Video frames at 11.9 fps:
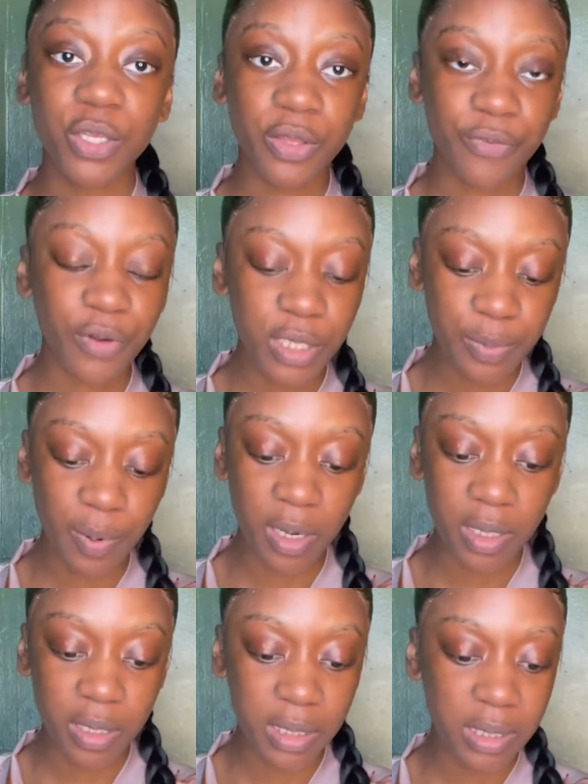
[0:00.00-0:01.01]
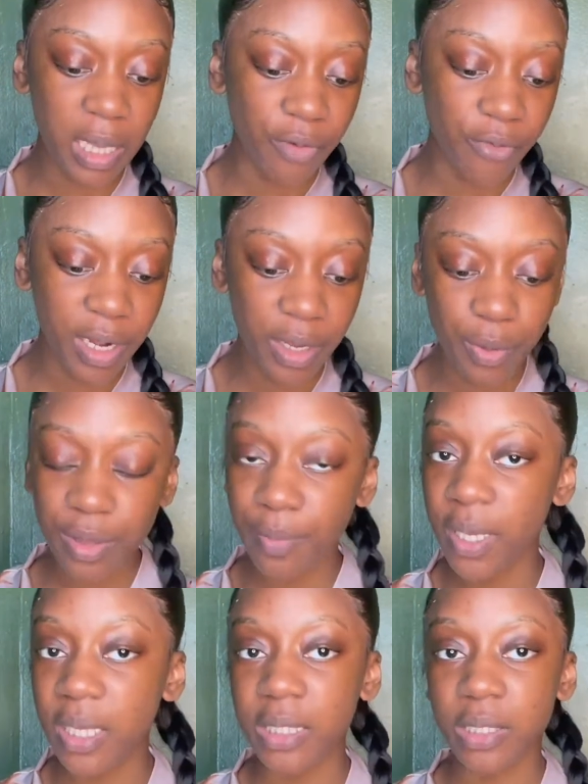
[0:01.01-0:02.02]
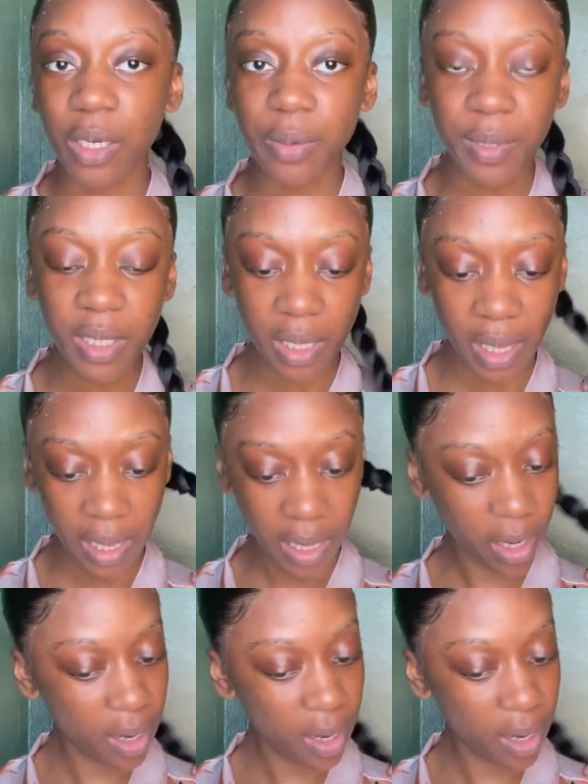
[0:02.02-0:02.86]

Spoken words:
the first part of this get ready with me is going to be the hair